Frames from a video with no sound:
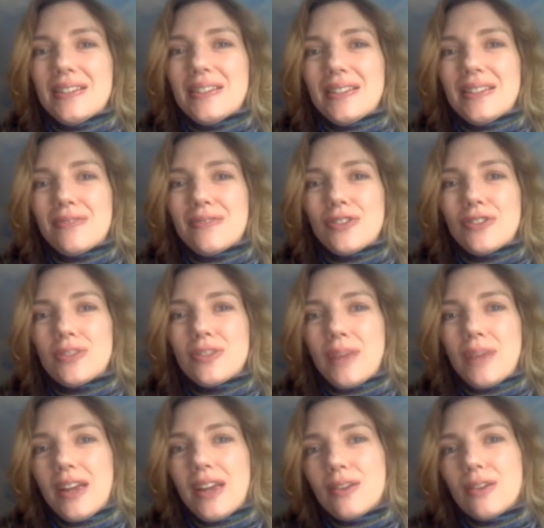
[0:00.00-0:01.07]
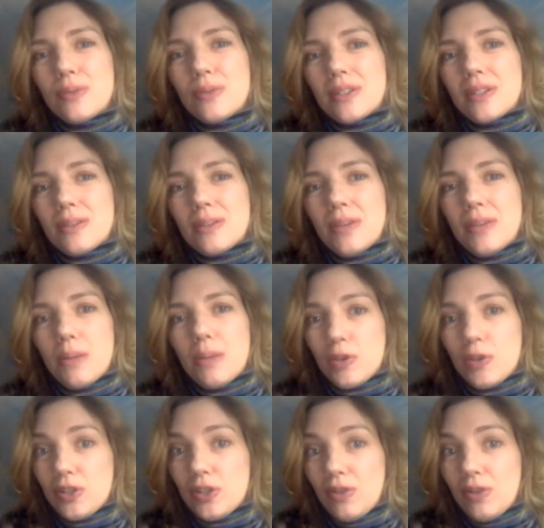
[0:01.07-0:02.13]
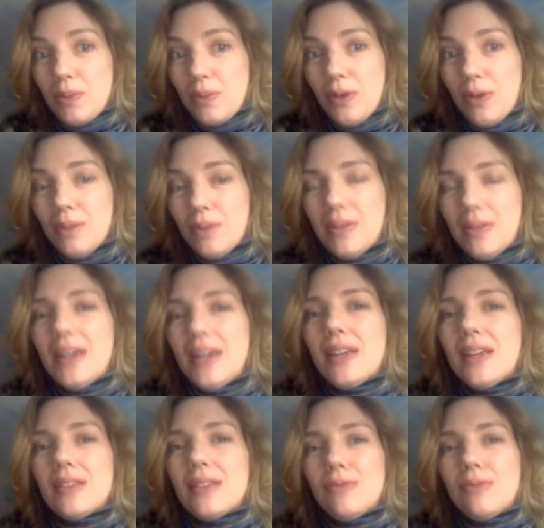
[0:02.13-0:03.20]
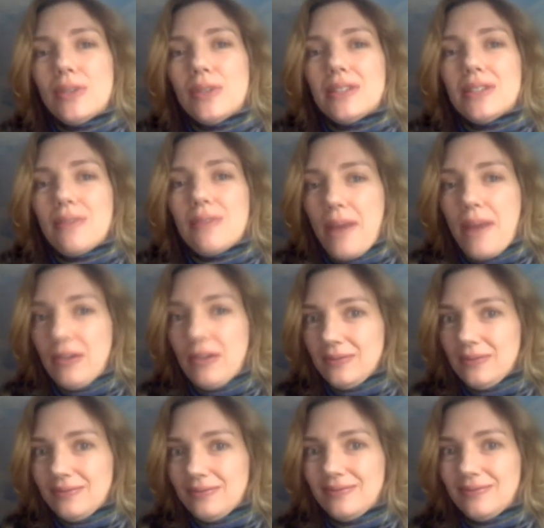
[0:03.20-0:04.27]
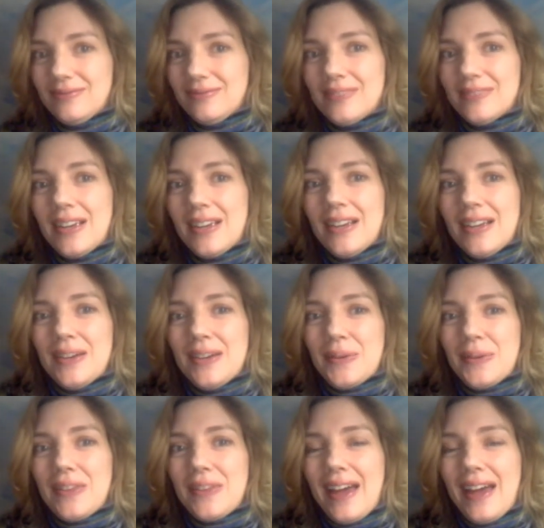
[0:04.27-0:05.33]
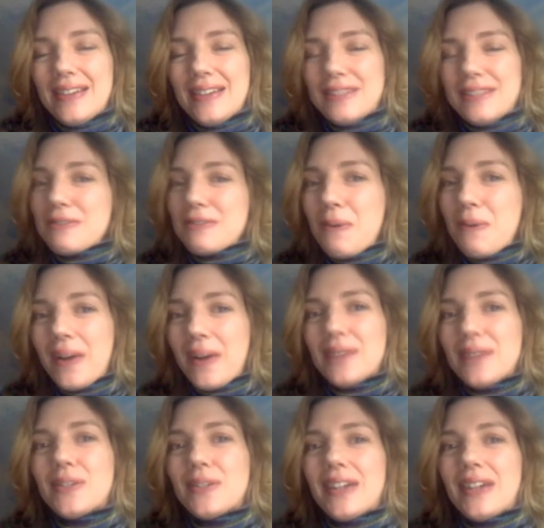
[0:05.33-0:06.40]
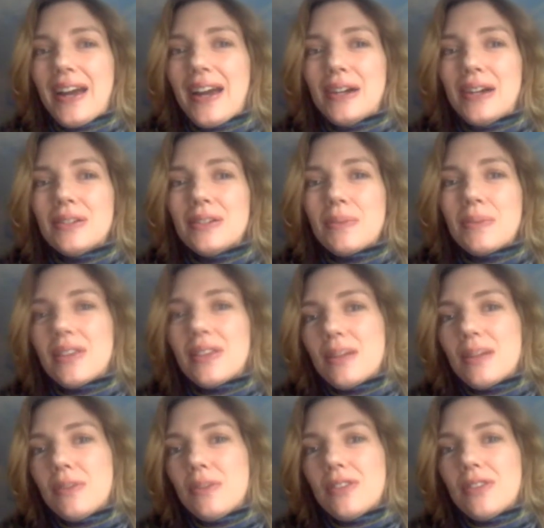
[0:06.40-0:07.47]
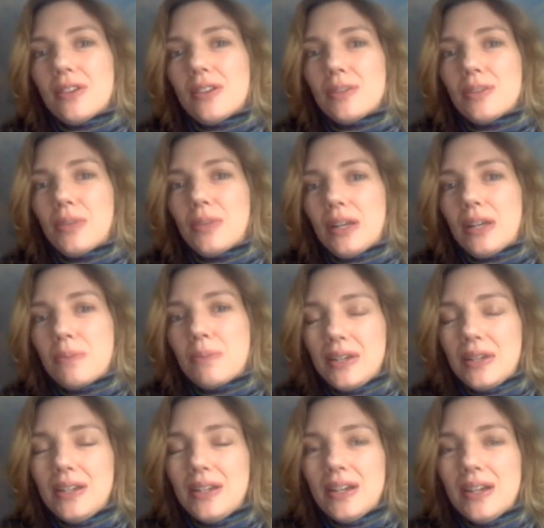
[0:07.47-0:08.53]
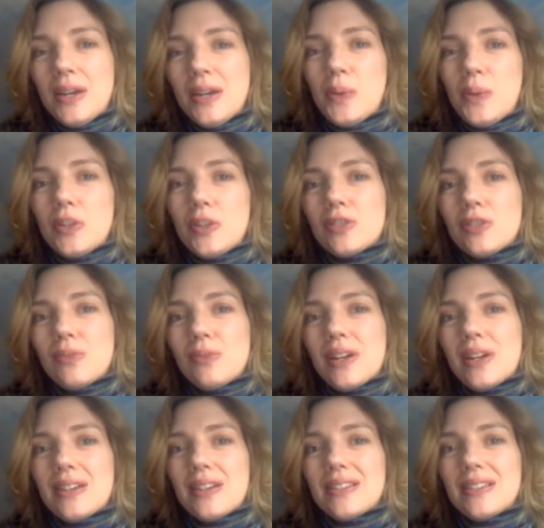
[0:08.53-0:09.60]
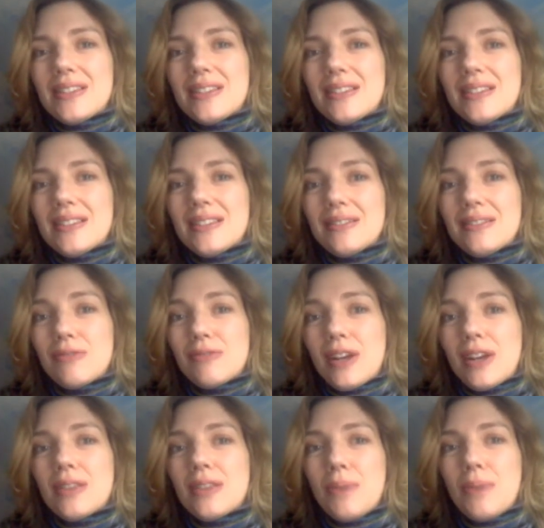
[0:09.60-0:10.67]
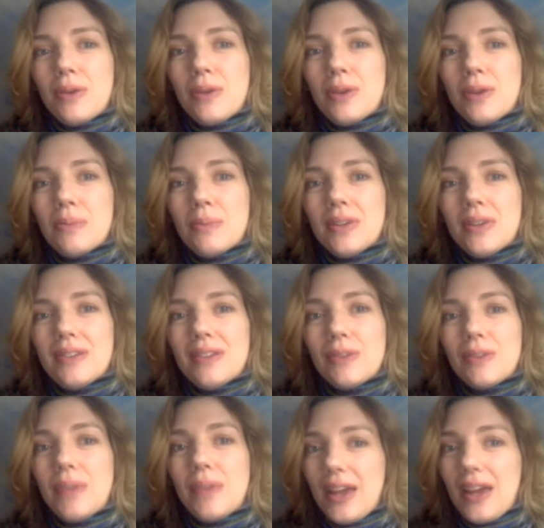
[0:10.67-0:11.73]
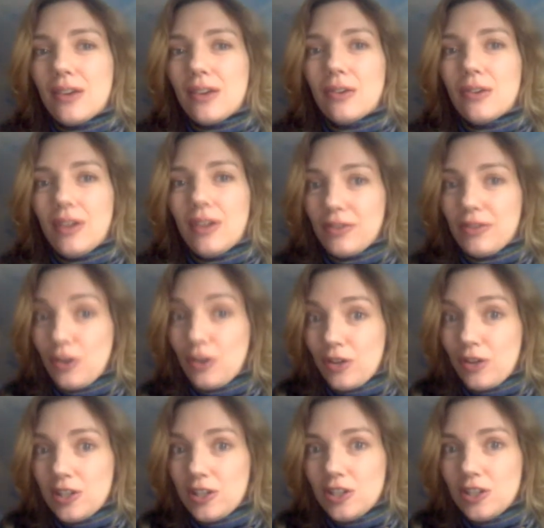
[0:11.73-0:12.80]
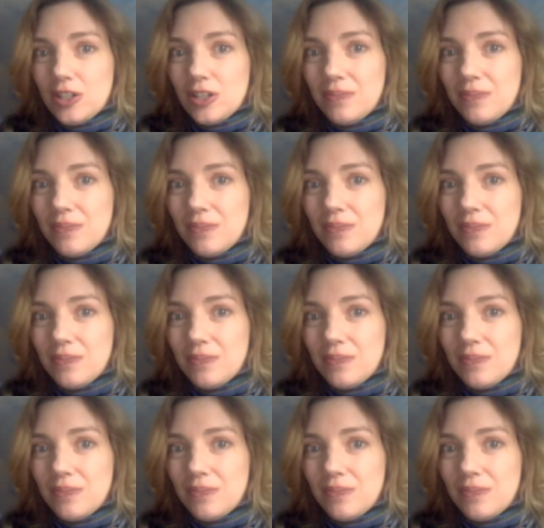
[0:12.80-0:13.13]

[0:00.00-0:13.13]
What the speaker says: at first my angle was going to be a persona poem in the voice of the mountain. Well, that didn't quite work out, but then I moved on to plan B, which was writing the poem from the angle of courage.